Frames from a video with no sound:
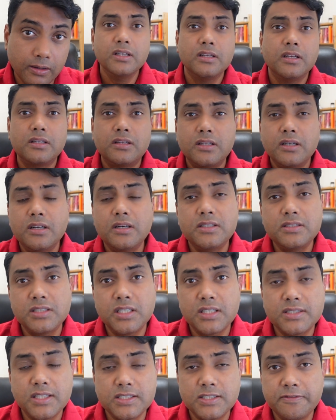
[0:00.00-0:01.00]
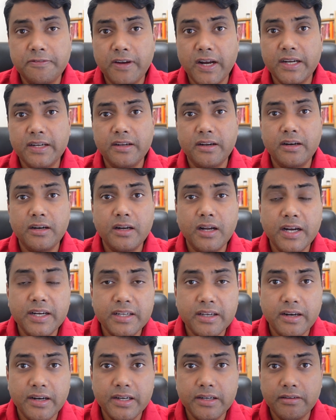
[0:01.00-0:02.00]
The third success factor and
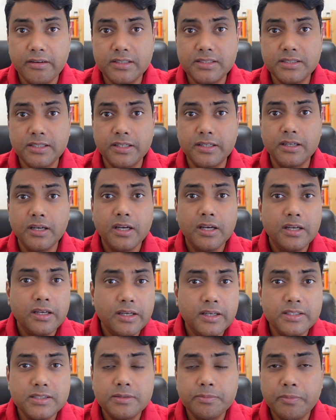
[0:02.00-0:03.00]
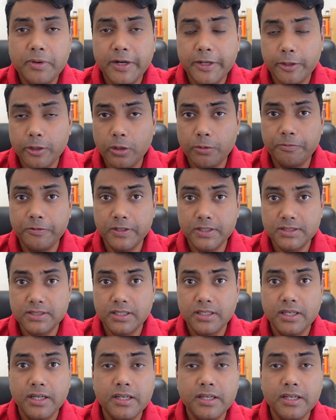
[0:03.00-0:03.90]
characteristic is pretty obvious.